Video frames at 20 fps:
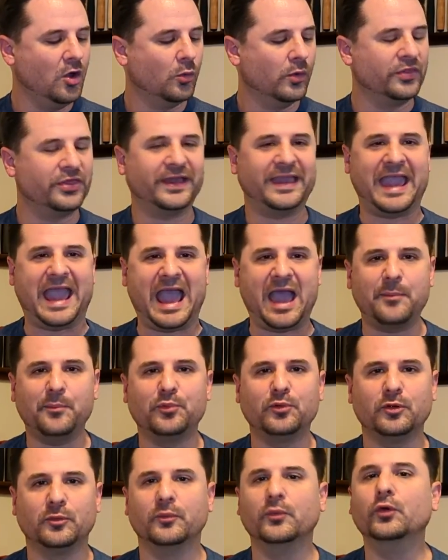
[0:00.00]
With the
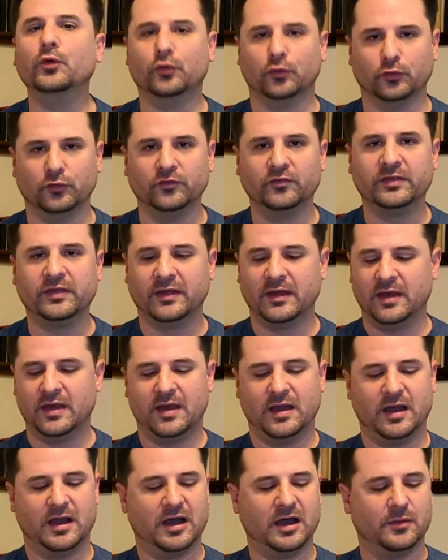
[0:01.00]
cap removed,
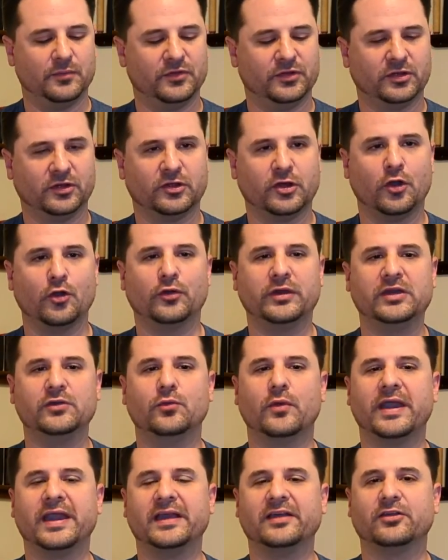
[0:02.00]
the
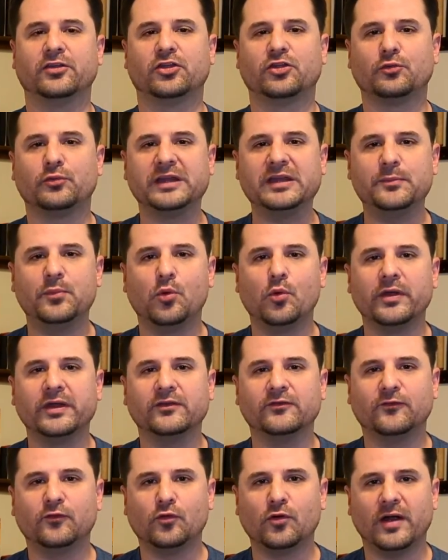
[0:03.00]
Satoki weighs
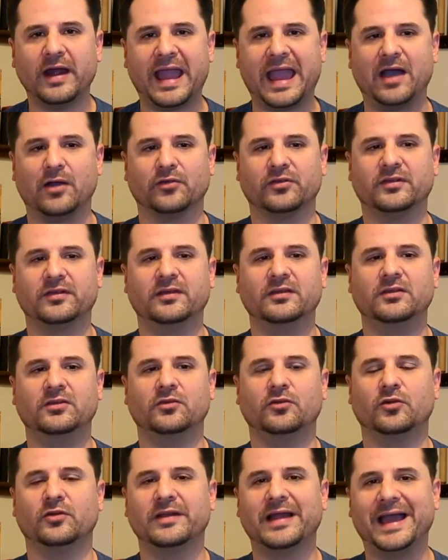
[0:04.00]
3.4
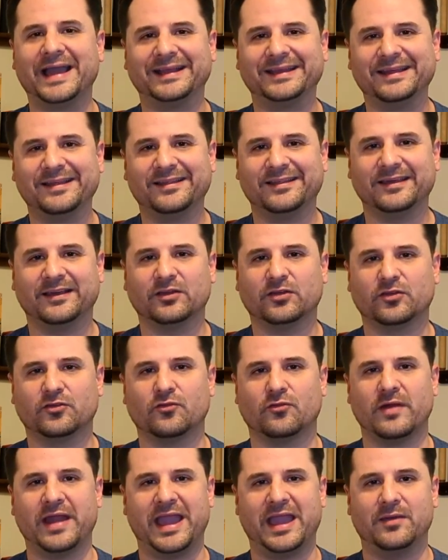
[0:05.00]
ounces or 96
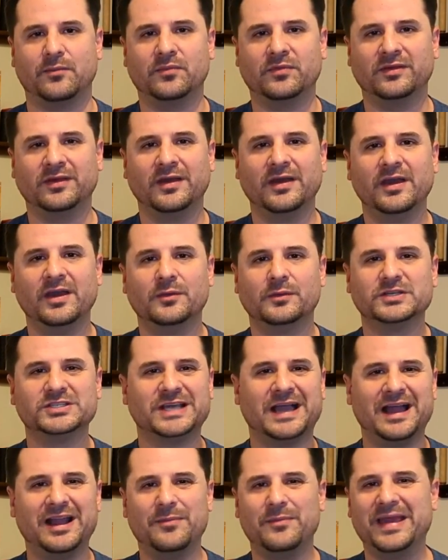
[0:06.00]
grams,
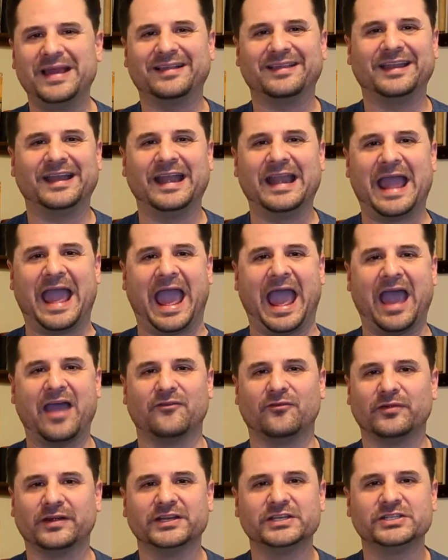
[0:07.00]
which kind of makes it an
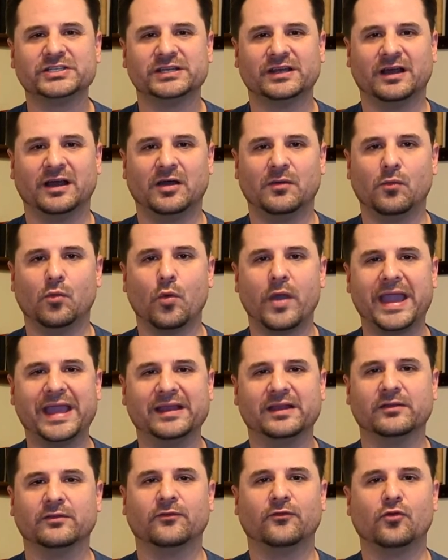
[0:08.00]
average
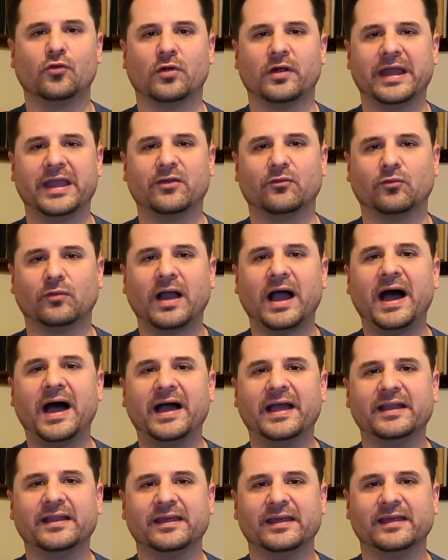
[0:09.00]
weight for a
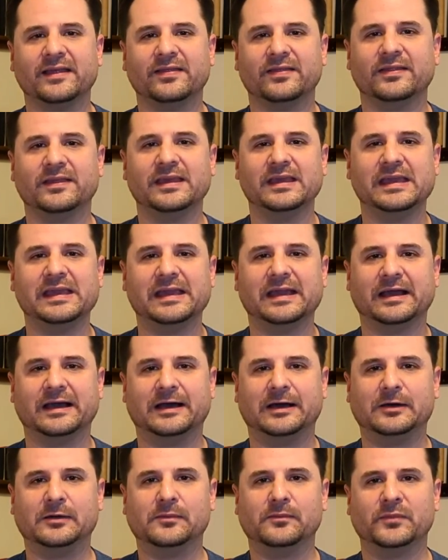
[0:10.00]
rod in the,
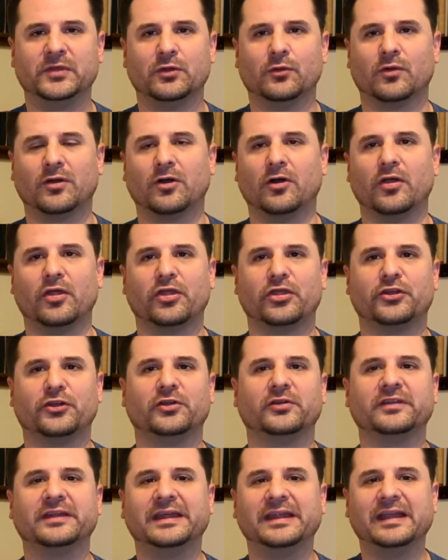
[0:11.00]
call it
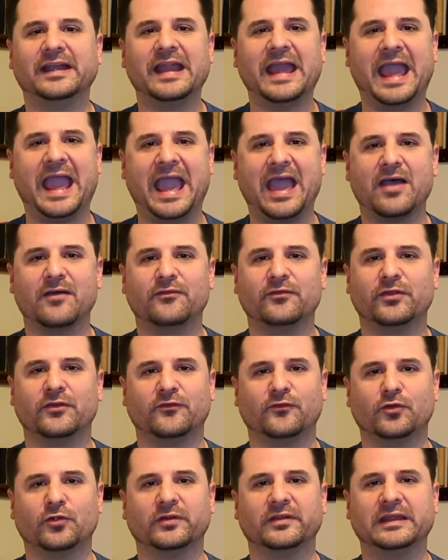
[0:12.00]
13.5 to
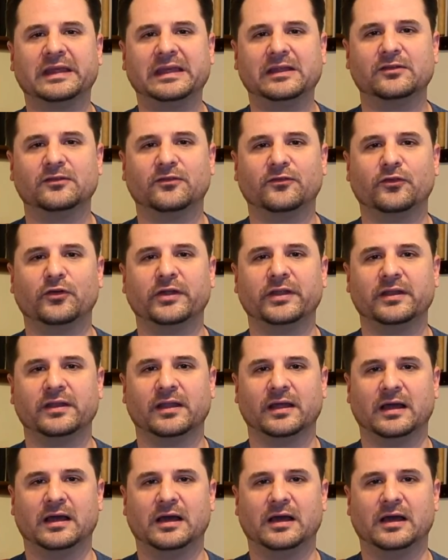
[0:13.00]
14 foot